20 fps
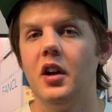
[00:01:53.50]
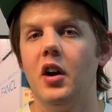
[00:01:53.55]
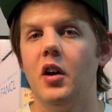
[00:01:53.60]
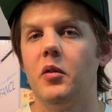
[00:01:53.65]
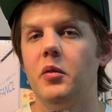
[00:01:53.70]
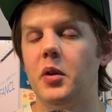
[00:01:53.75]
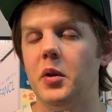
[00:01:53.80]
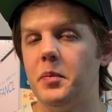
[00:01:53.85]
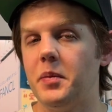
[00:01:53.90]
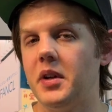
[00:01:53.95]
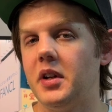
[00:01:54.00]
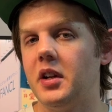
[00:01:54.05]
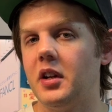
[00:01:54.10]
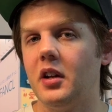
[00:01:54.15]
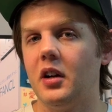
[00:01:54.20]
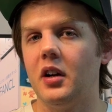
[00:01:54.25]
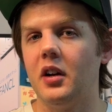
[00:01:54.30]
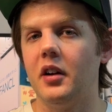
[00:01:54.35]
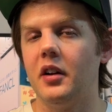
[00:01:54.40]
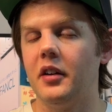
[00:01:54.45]
depending
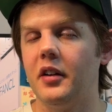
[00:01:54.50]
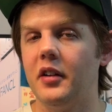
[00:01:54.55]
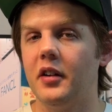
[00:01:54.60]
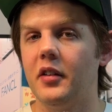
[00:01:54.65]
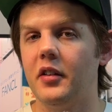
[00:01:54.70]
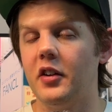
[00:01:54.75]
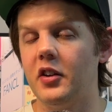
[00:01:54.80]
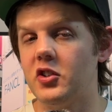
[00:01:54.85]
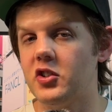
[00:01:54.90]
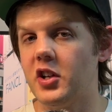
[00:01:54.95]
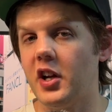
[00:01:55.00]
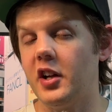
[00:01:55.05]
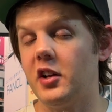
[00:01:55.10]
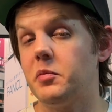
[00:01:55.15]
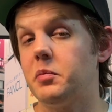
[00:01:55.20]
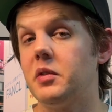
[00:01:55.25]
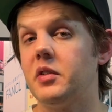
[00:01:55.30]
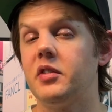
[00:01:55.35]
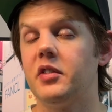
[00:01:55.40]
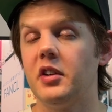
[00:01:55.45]
on the chance
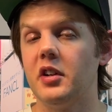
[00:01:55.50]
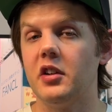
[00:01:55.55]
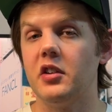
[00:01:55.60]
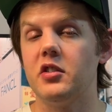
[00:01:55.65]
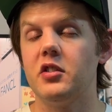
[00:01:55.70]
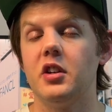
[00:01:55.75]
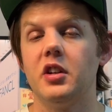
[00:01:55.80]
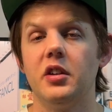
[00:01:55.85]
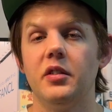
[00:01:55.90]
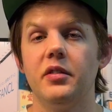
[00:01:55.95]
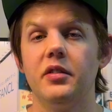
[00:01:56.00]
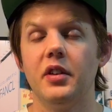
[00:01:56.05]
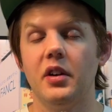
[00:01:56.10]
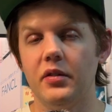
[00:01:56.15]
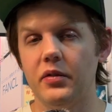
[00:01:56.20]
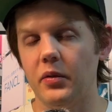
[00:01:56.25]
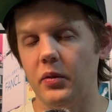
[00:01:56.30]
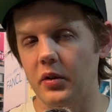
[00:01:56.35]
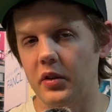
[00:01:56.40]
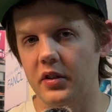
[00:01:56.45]
percentage that you set
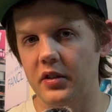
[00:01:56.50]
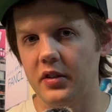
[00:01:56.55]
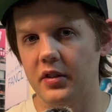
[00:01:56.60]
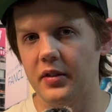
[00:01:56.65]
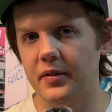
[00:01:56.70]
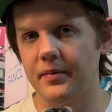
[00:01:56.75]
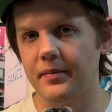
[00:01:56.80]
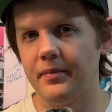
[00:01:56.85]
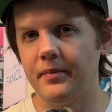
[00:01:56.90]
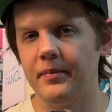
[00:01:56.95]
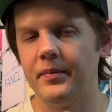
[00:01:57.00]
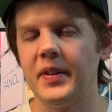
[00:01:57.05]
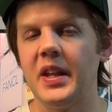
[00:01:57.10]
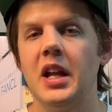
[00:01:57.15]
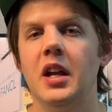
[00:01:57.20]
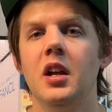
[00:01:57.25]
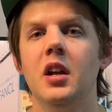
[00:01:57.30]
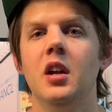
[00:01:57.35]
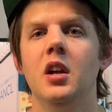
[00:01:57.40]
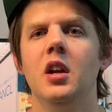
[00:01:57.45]
for it.
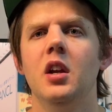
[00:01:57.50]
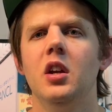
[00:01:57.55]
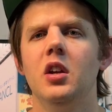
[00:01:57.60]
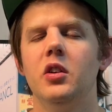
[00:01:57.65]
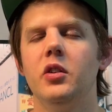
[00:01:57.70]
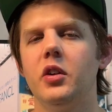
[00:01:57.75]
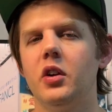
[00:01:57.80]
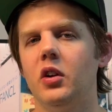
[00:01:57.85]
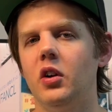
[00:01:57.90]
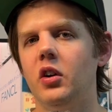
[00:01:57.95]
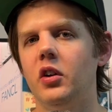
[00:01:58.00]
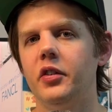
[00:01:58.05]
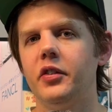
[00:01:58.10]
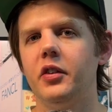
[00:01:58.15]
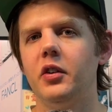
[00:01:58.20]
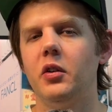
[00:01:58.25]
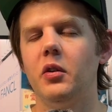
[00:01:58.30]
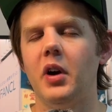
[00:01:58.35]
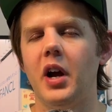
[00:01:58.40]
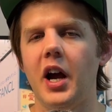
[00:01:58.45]
You can
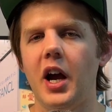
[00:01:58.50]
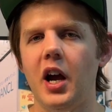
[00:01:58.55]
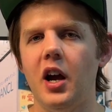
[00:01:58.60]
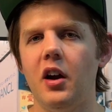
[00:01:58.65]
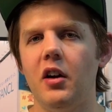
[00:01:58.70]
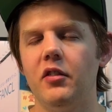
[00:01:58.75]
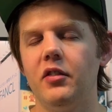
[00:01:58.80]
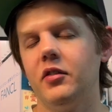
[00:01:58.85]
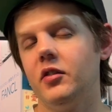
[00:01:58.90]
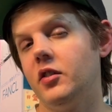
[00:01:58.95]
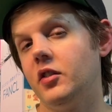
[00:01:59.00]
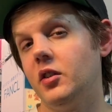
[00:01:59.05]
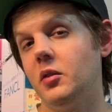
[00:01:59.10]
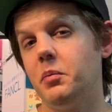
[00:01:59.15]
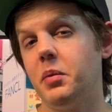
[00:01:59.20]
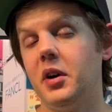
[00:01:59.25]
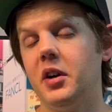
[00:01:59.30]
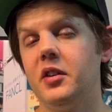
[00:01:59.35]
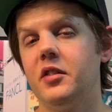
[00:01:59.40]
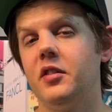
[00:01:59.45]
also have certain
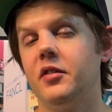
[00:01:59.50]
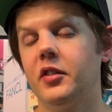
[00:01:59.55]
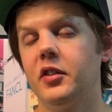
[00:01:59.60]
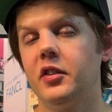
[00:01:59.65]
parts of your